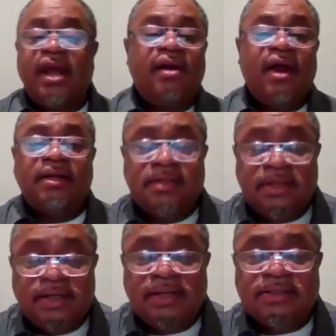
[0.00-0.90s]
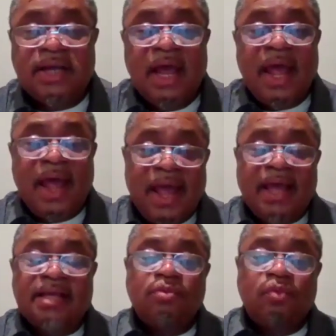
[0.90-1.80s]
and our deeds
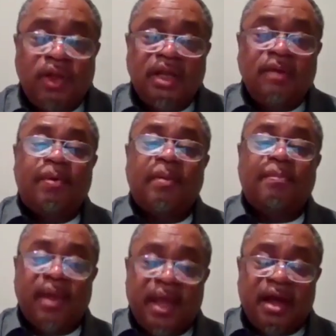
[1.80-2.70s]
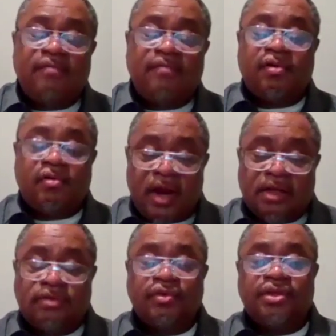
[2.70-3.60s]
as we prepare for
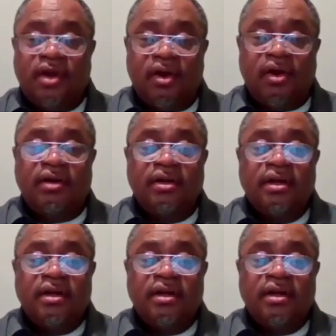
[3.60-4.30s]
Christ's return.